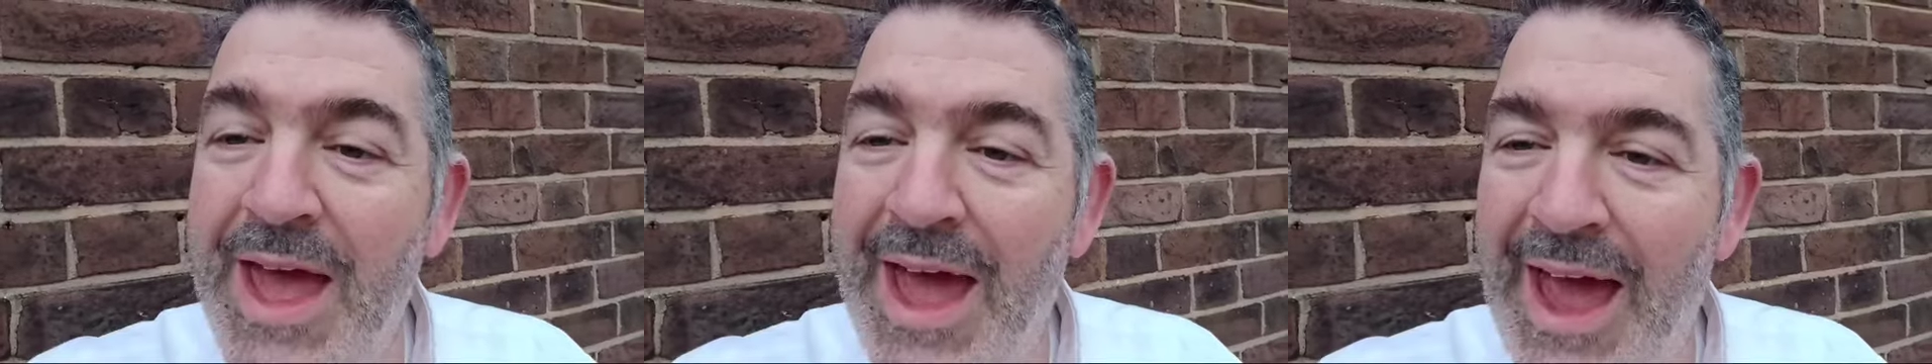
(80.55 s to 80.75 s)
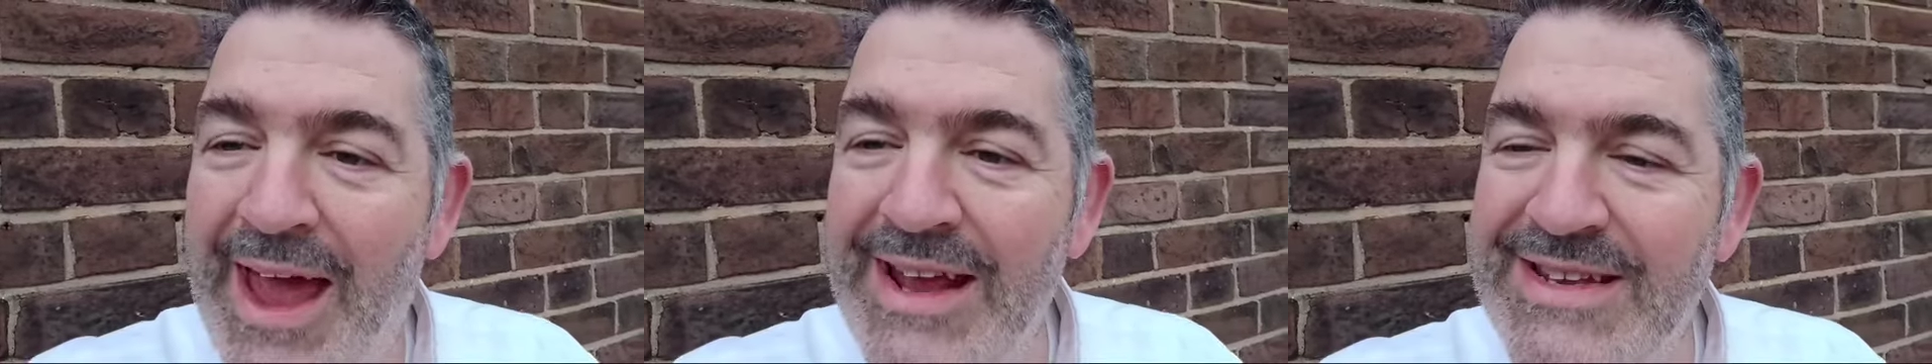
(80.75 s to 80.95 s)

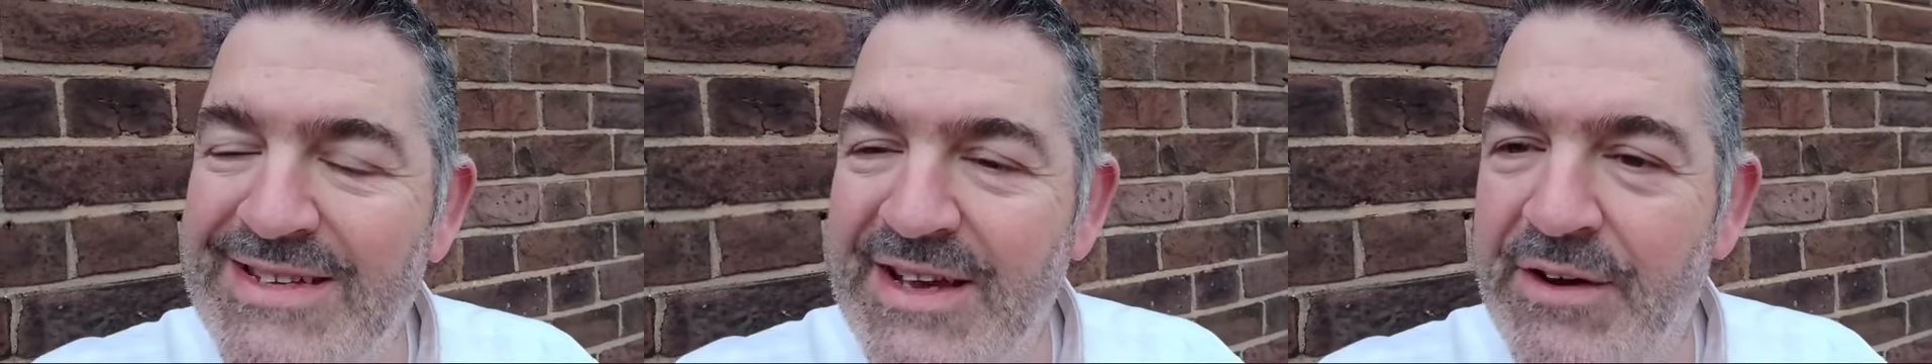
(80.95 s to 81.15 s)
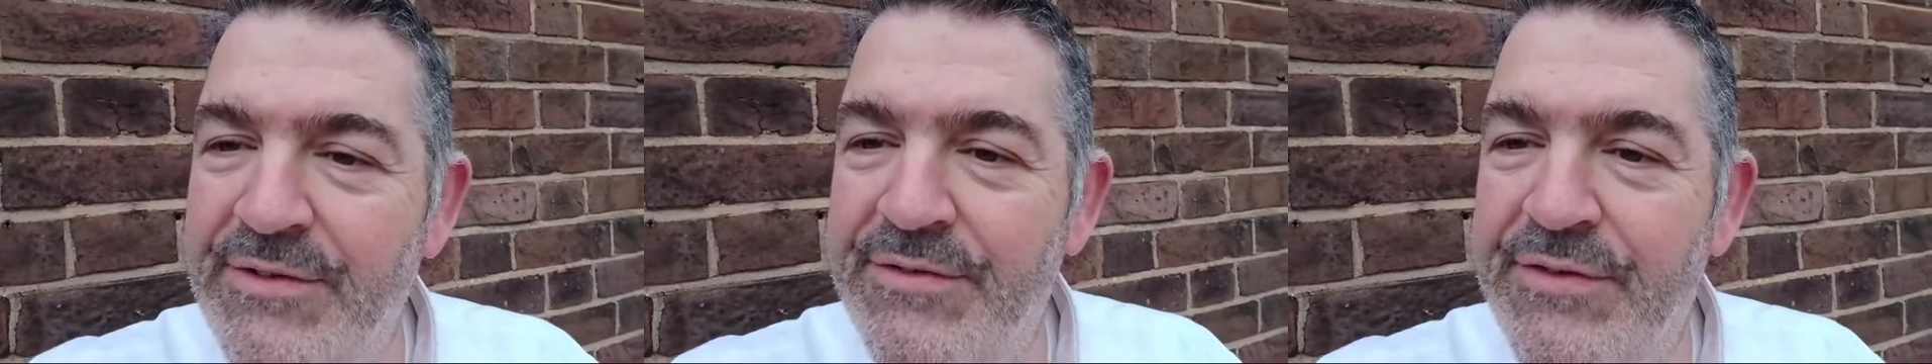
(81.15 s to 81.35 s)

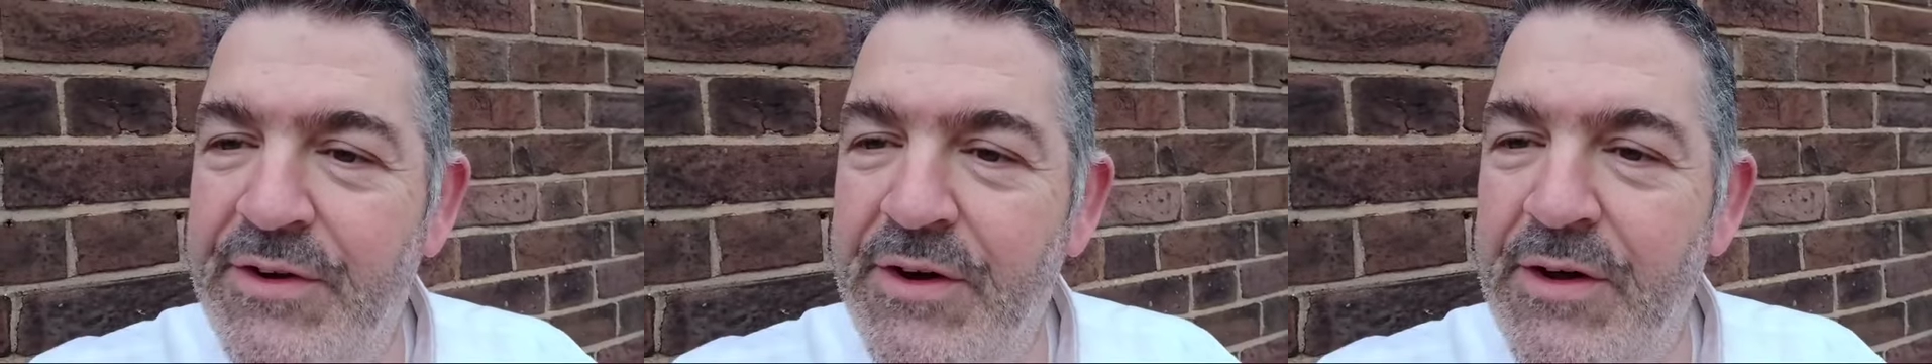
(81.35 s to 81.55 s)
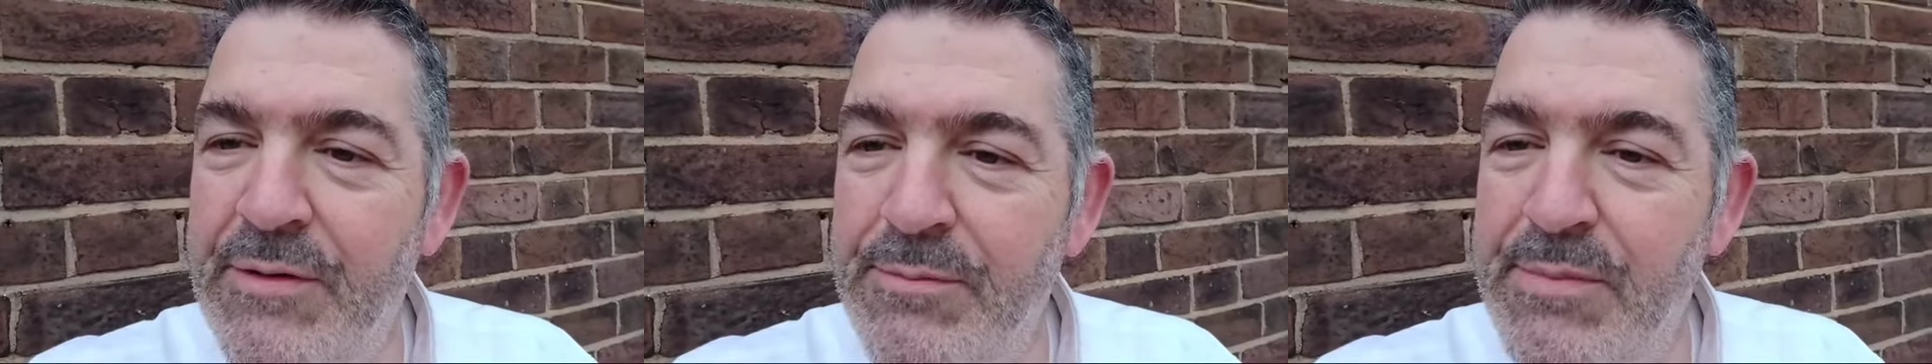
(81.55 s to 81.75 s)
Esav
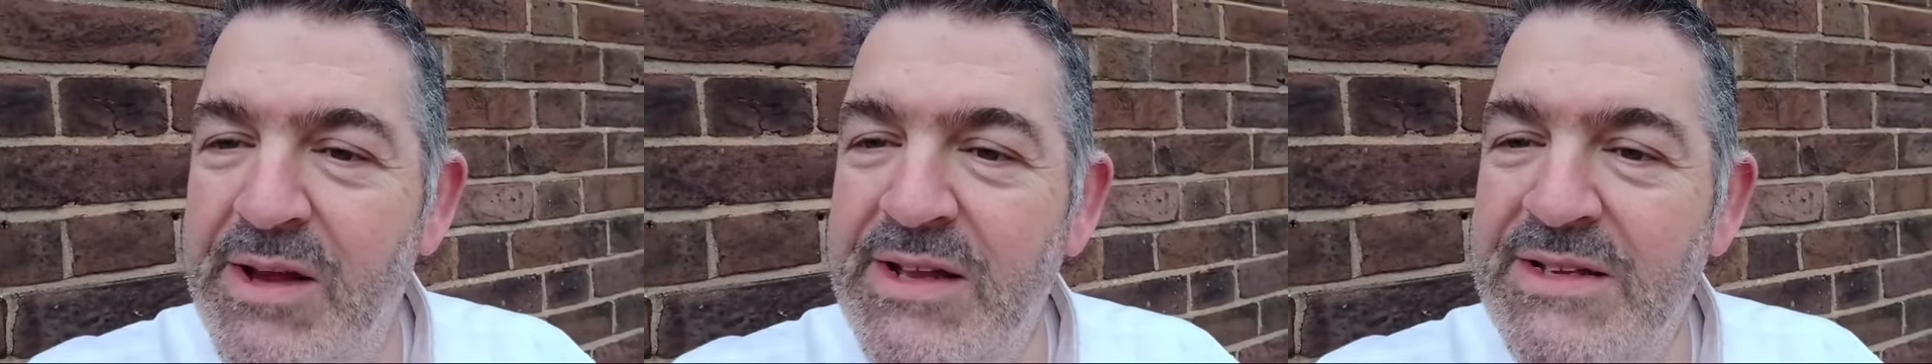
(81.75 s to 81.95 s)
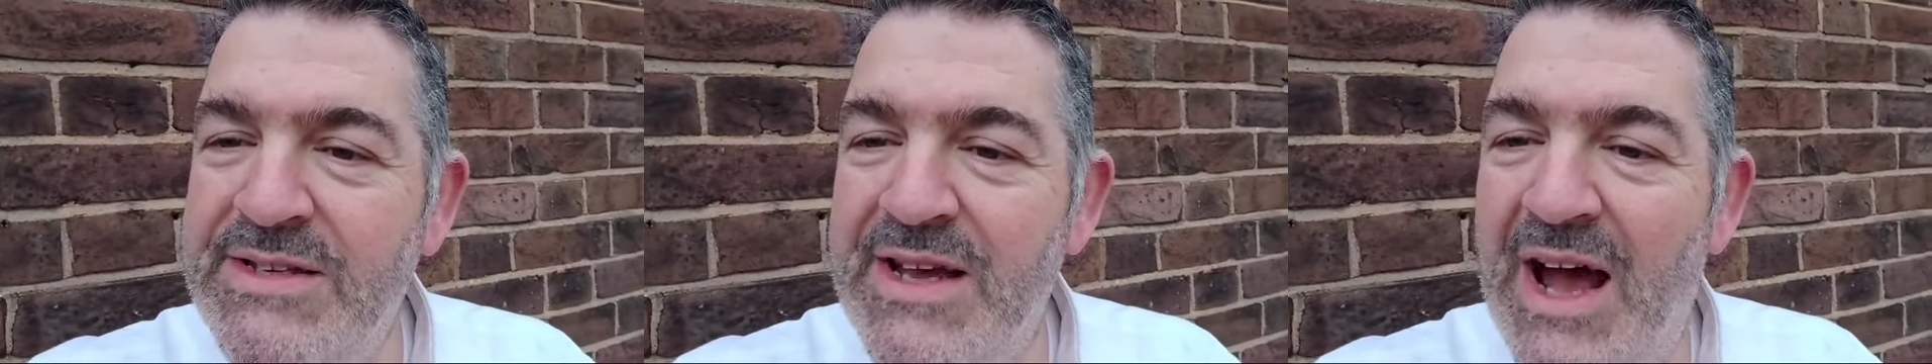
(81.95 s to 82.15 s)

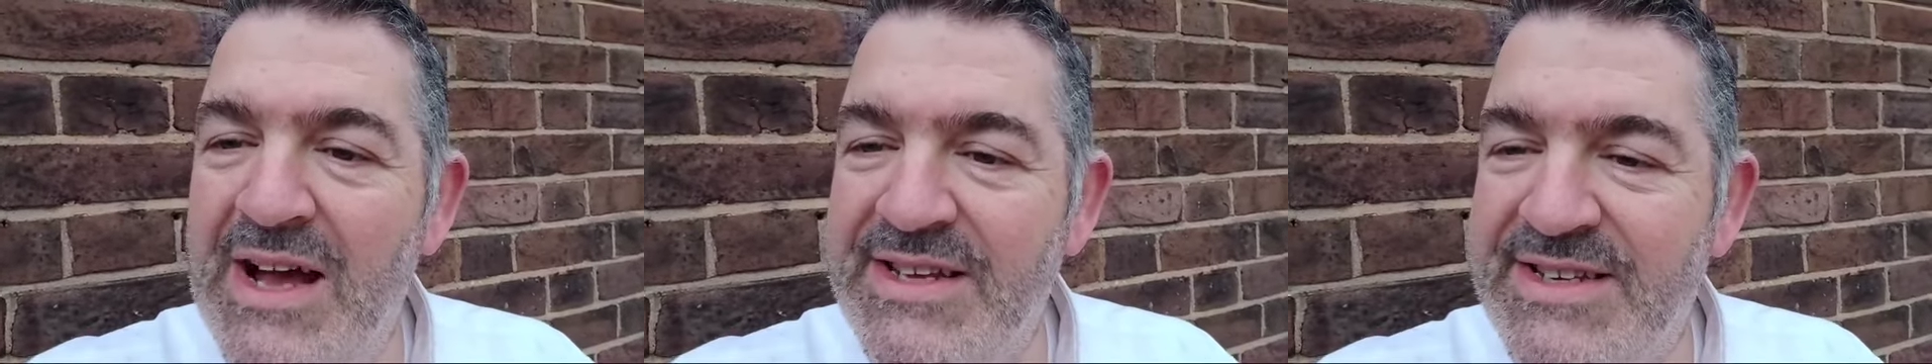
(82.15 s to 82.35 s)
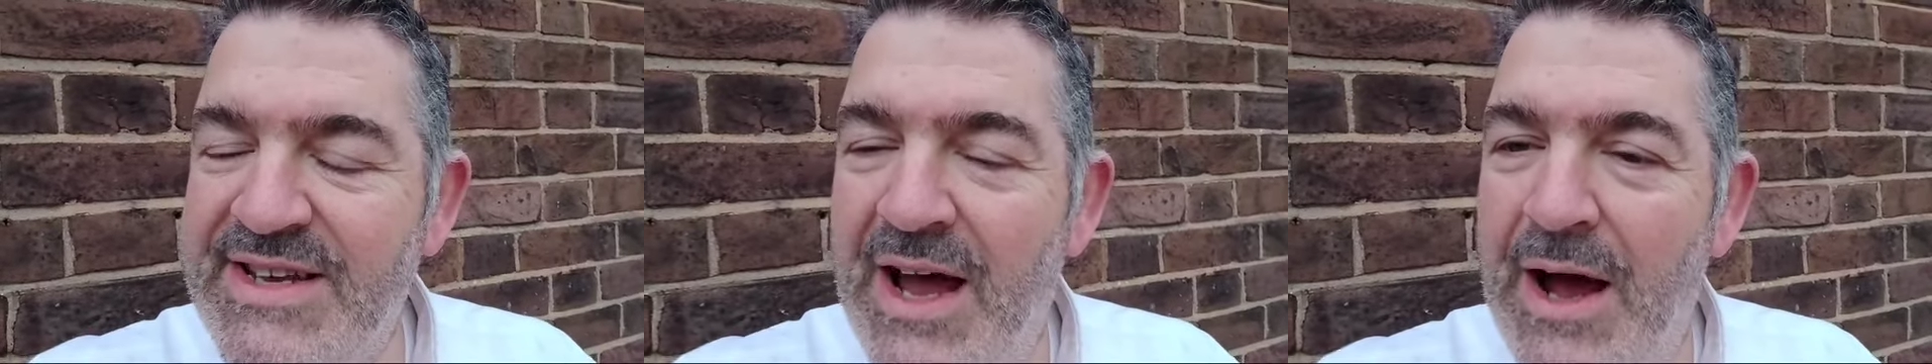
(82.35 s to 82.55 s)
means
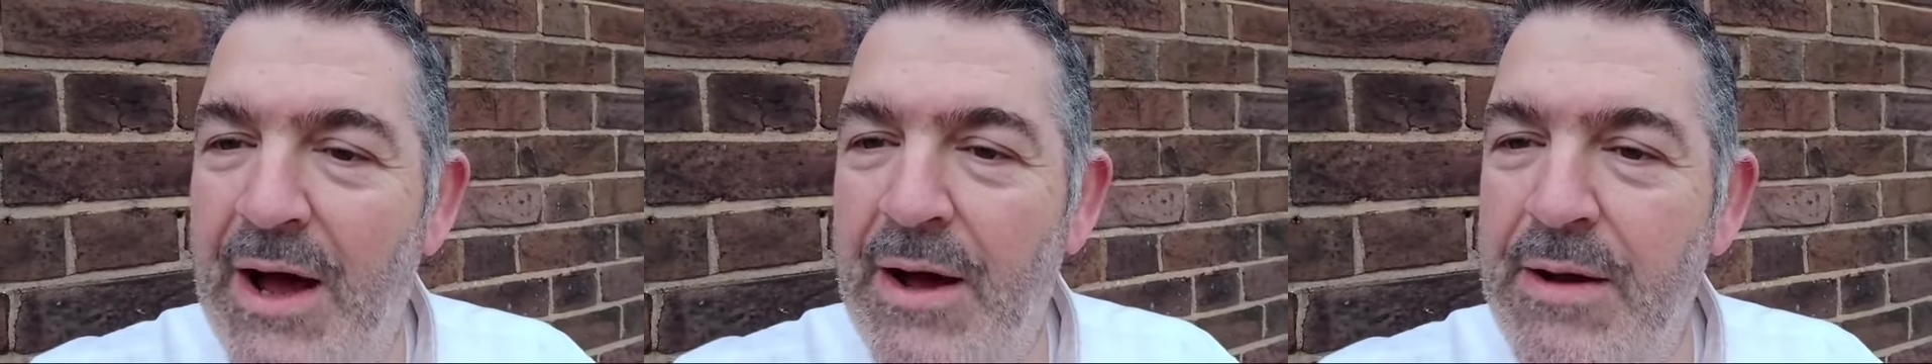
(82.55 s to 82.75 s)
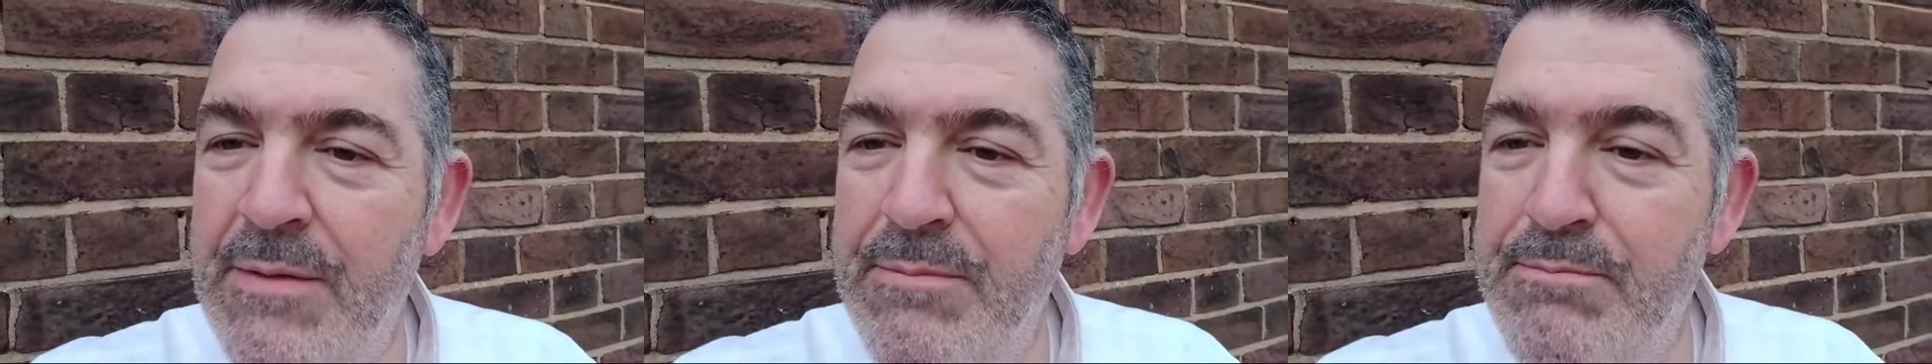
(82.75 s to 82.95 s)
asa,
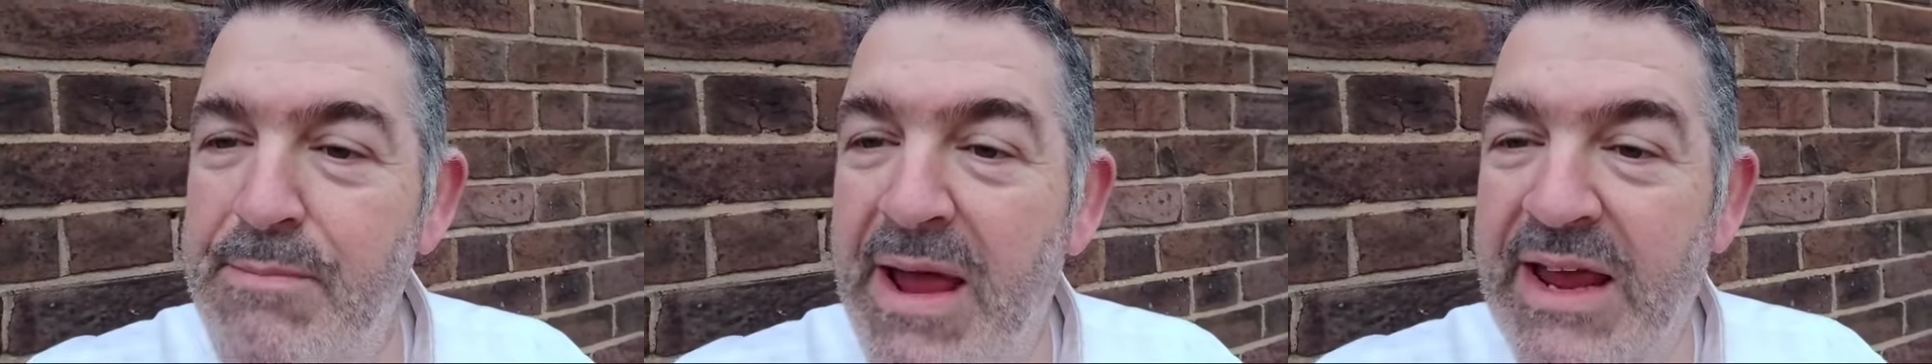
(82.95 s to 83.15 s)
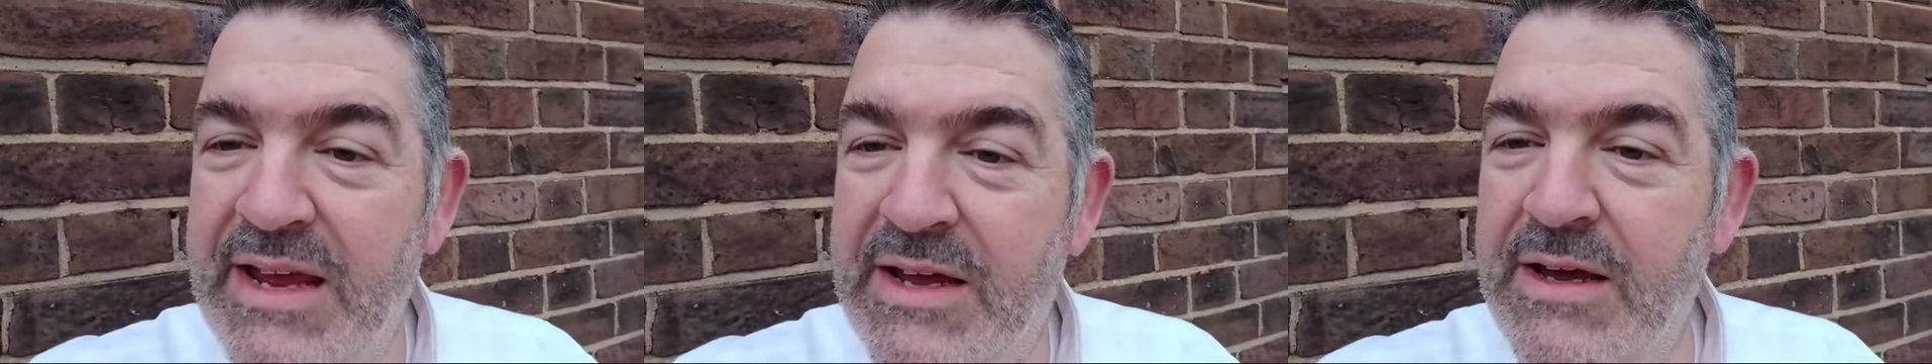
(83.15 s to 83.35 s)
make,